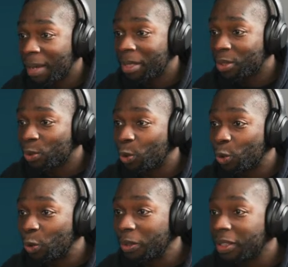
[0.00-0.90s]
is
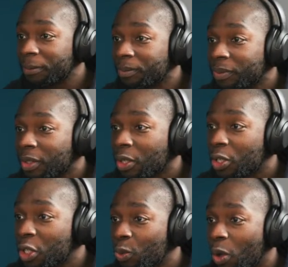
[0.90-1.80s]
called
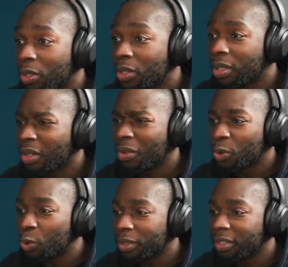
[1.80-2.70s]
it's
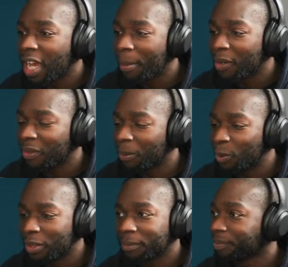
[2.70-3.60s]
called Chairman of the
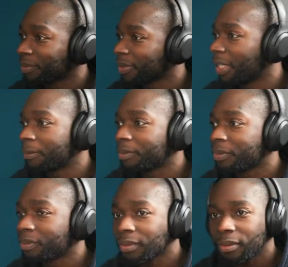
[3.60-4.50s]
Board. Okay,
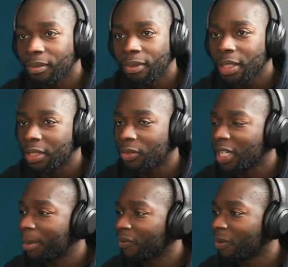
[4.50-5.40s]
so
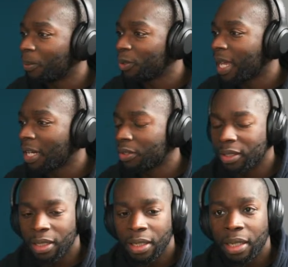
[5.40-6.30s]
Chairman of the Board. Actually,
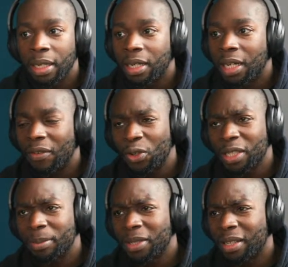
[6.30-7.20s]
I've got
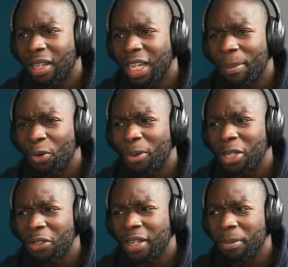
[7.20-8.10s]
some sunlight coming on my
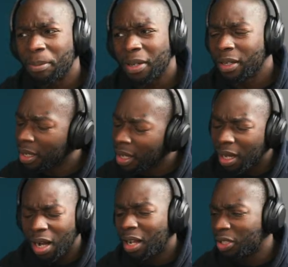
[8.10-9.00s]
screen, but
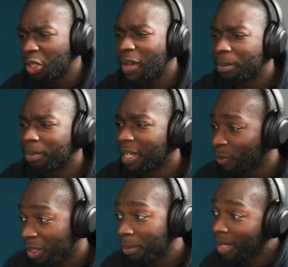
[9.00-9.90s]
I'll just go ahead and play it. So we're
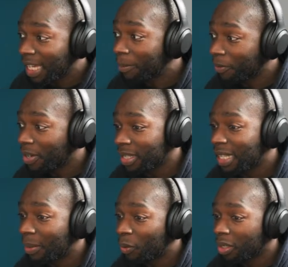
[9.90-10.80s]
going to play the game first, and
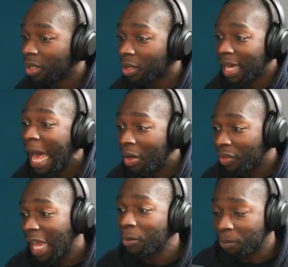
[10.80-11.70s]
then we're going to look at how the
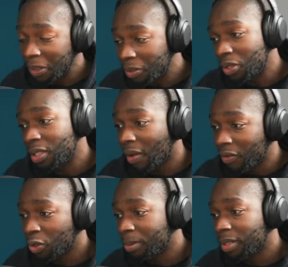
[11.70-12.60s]
game was built using
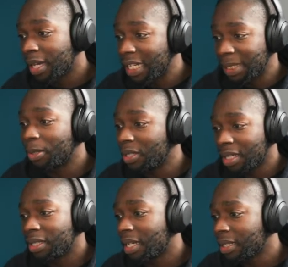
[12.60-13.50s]
JavaScript, HTML, and
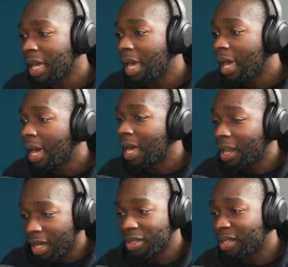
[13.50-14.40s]
CSS.
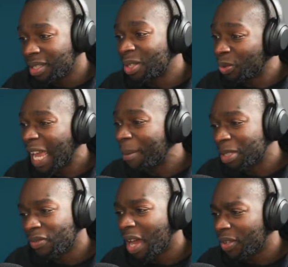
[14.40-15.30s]
Like I said, it's an old game, it's
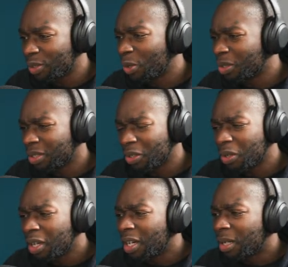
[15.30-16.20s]
5 years old, so
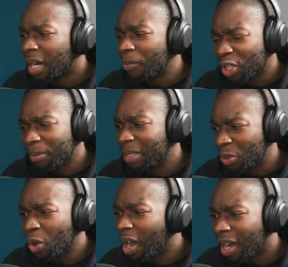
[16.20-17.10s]
I'm not going to be too
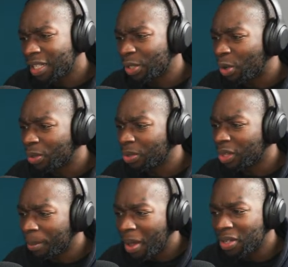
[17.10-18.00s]
harsh on the
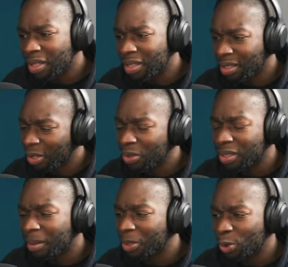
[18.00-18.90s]
person's code.
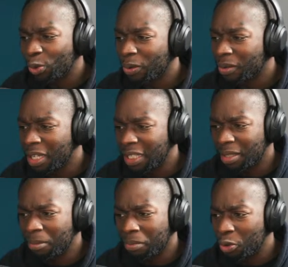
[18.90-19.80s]
I'm sure he's
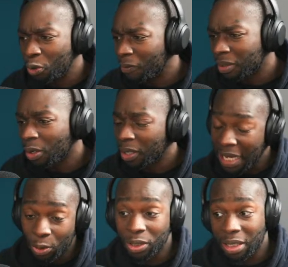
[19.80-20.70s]
improved, he
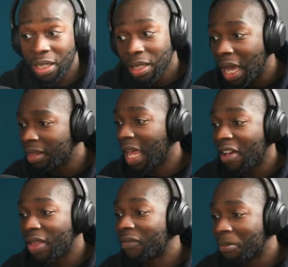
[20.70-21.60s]
or she, they've
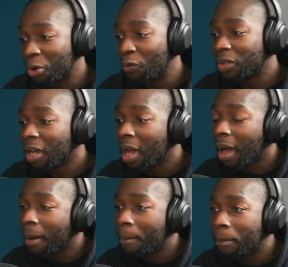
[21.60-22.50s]
improved
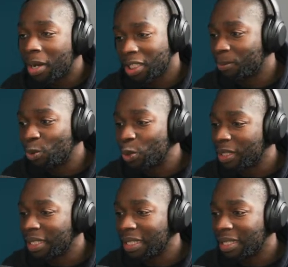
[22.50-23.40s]
much more
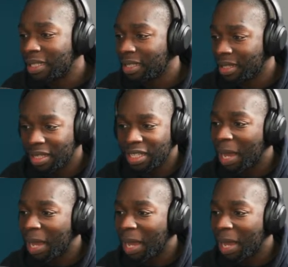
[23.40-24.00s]
since this game was